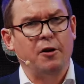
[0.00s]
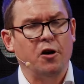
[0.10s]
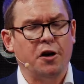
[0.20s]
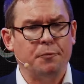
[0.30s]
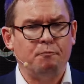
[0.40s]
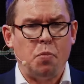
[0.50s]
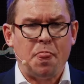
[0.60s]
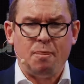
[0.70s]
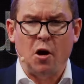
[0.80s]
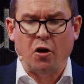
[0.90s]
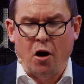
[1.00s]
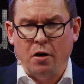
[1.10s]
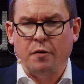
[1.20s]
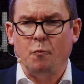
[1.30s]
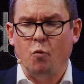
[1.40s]
you look at the
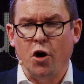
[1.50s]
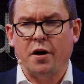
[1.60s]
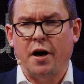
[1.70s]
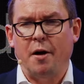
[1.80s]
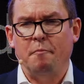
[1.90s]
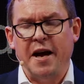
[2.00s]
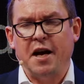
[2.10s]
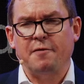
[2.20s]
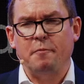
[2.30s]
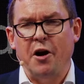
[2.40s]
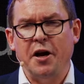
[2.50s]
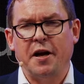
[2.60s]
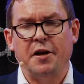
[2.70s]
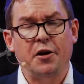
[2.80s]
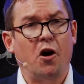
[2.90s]
long work Bank of America
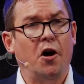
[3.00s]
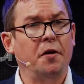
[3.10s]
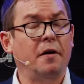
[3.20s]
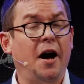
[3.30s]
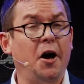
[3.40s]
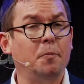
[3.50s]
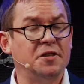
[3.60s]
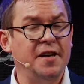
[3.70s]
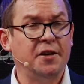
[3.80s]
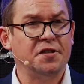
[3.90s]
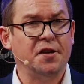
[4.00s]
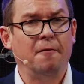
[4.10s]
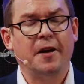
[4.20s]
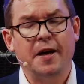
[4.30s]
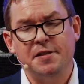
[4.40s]
did on how to protect
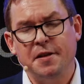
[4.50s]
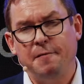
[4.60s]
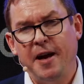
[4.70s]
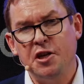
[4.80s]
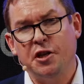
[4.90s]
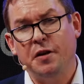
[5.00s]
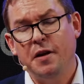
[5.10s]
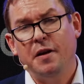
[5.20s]
yourself against inflation.